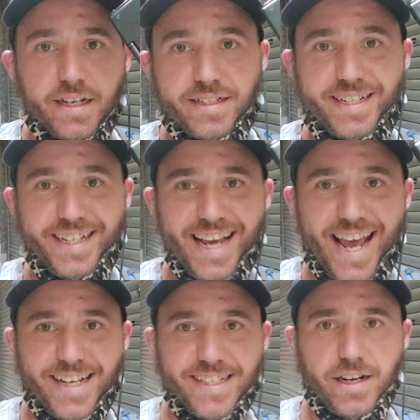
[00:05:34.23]
D
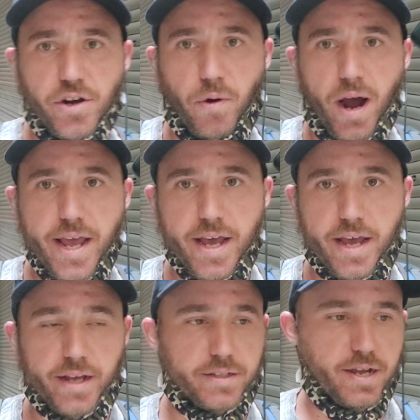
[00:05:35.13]
S
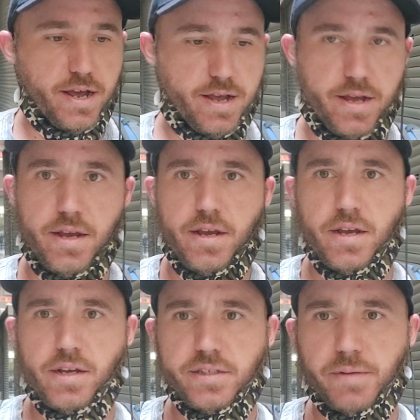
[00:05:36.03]
acquired.
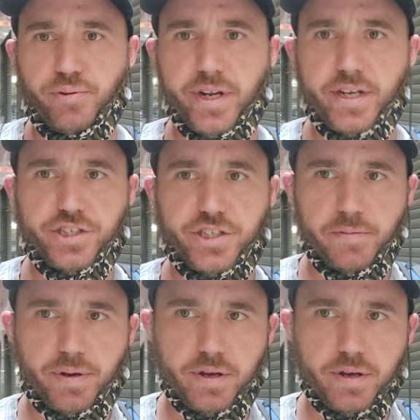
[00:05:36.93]
It's in pretty good shape.